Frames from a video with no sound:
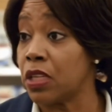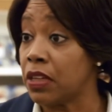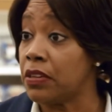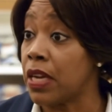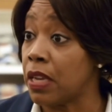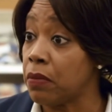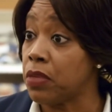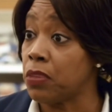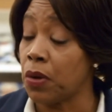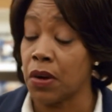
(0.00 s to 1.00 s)
I want
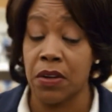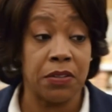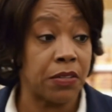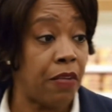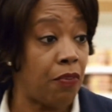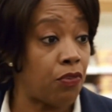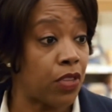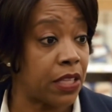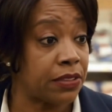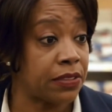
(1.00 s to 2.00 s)
every employee to
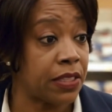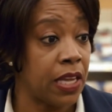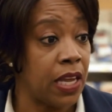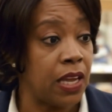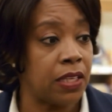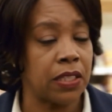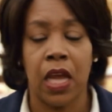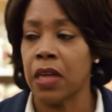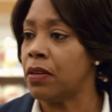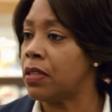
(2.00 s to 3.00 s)
attend the training,
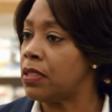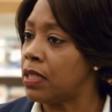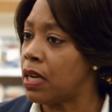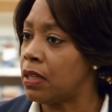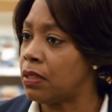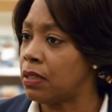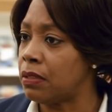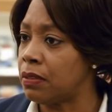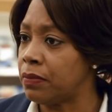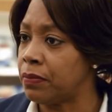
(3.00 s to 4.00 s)
including you,
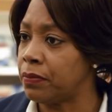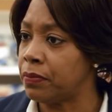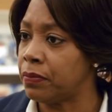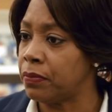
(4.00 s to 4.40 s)
not as